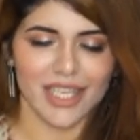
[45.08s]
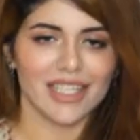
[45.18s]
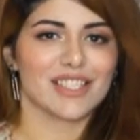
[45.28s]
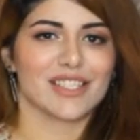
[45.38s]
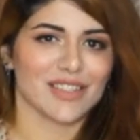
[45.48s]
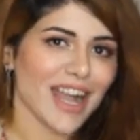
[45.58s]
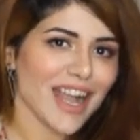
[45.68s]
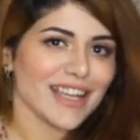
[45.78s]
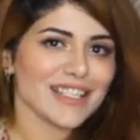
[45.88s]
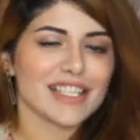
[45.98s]
So
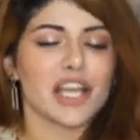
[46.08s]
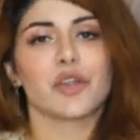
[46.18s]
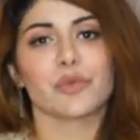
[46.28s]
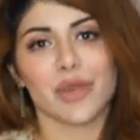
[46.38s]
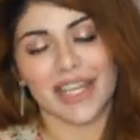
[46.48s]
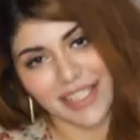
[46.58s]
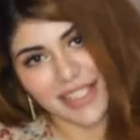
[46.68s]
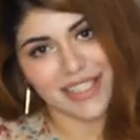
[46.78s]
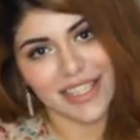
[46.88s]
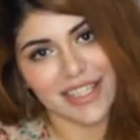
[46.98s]
guys, ready
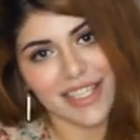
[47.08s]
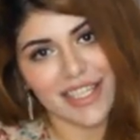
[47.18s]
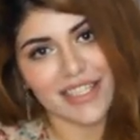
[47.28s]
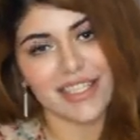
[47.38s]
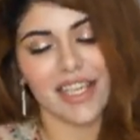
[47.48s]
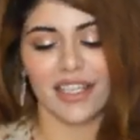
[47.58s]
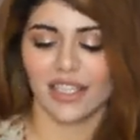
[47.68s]
to see this?